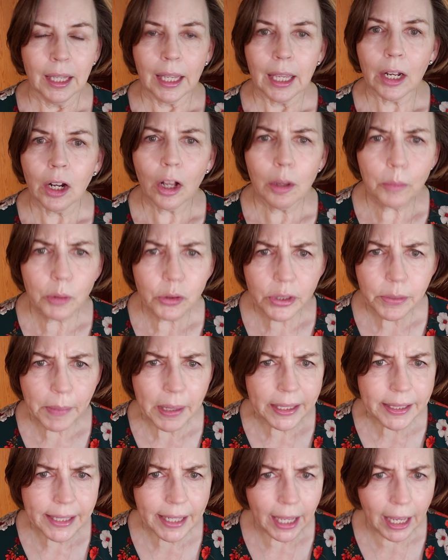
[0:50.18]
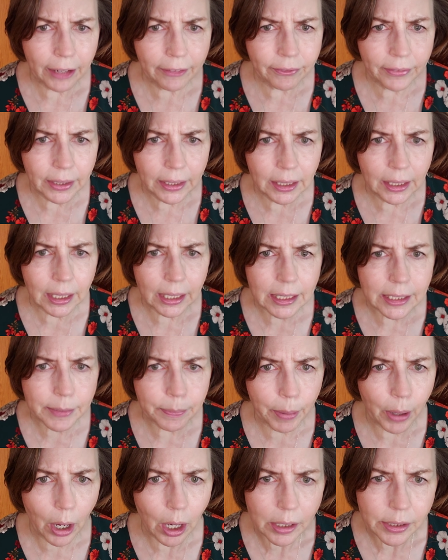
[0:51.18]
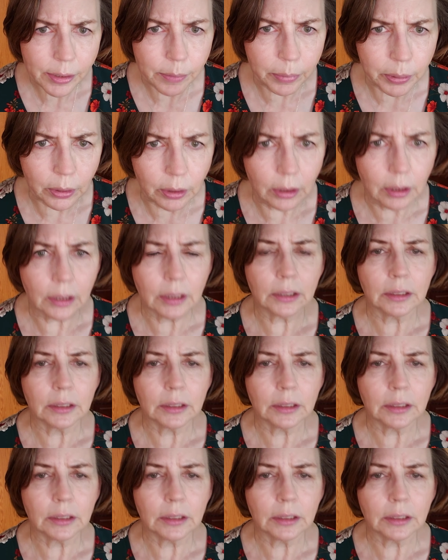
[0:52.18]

It almost makes a guy feel like it's possible.